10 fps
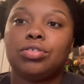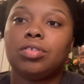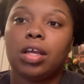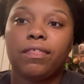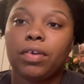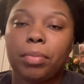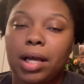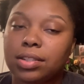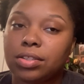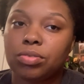You can get free
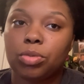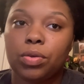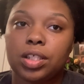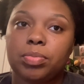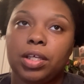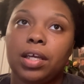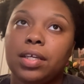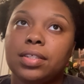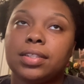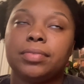boxes from
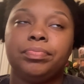USPS.